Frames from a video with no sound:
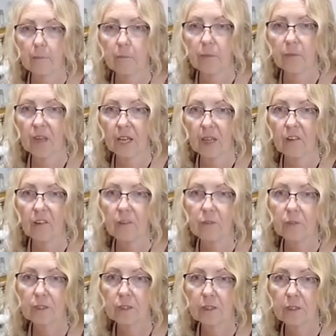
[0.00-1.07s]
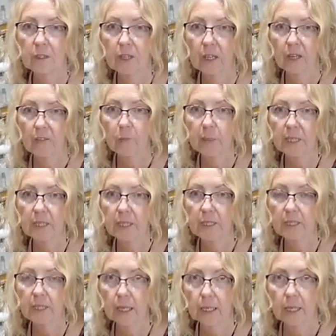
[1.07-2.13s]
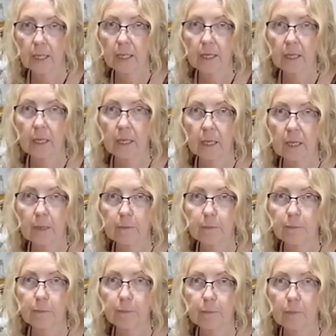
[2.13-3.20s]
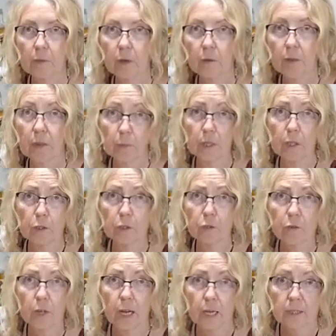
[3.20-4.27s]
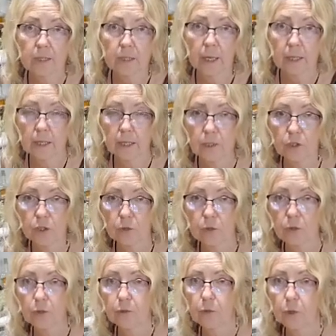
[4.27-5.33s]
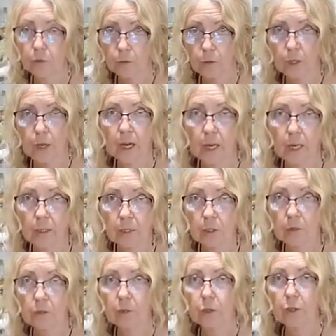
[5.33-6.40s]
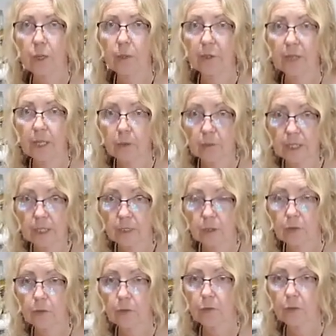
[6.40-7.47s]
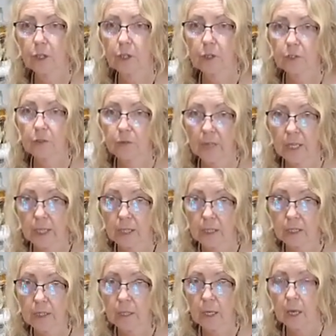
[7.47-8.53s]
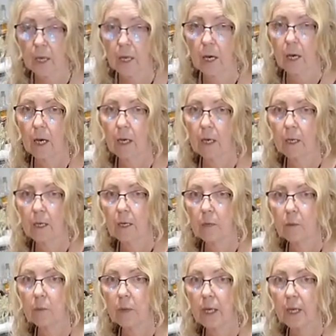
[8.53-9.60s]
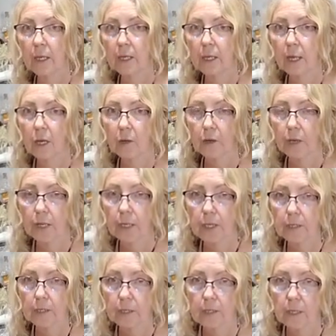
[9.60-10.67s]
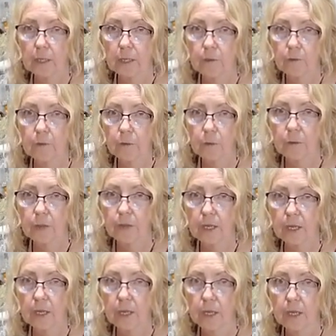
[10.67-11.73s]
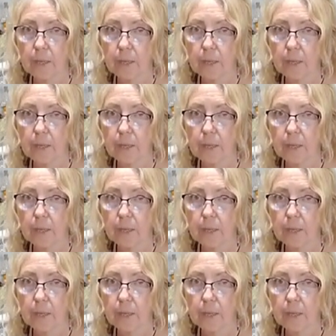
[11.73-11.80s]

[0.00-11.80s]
They've been studied. They've been used for eyesight issues. Good for your eyes. Good for your capillaries. Good for varicose veins. And now they're getting studied for the